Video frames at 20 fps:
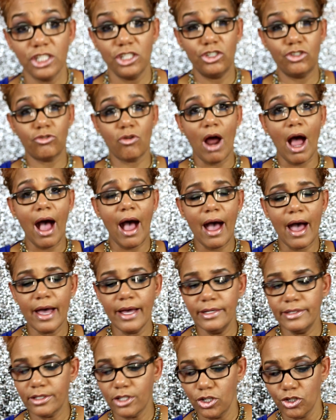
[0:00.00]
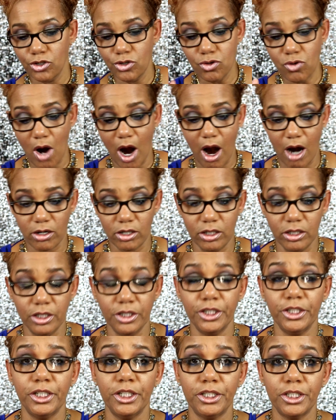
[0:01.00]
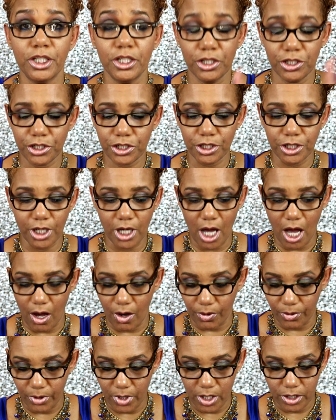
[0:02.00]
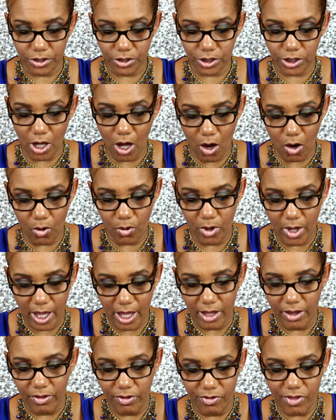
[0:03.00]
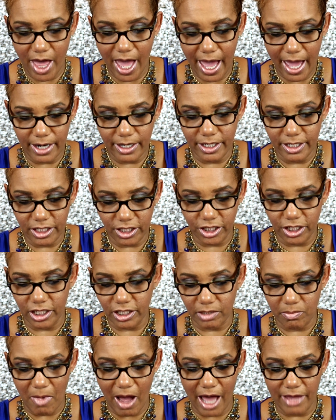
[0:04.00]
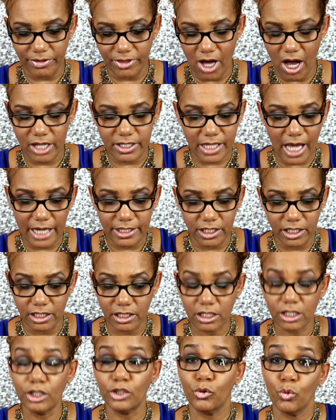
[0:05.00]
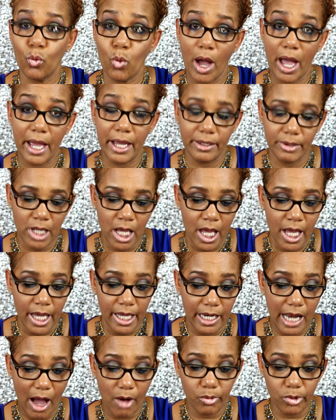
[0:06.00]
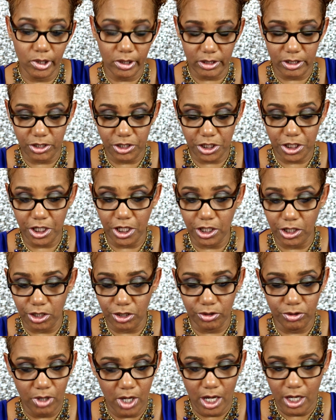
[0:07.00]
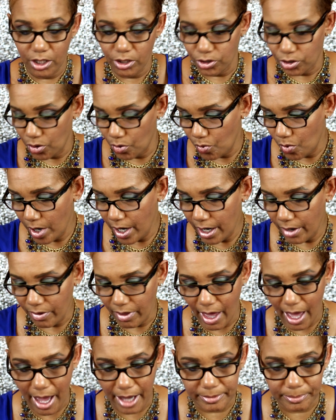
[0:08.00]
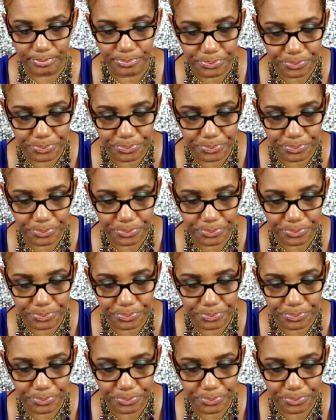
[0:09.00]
it dries, you are good to go. So that is just my thoughts. I just couldn't wait, and I will continue to wear that.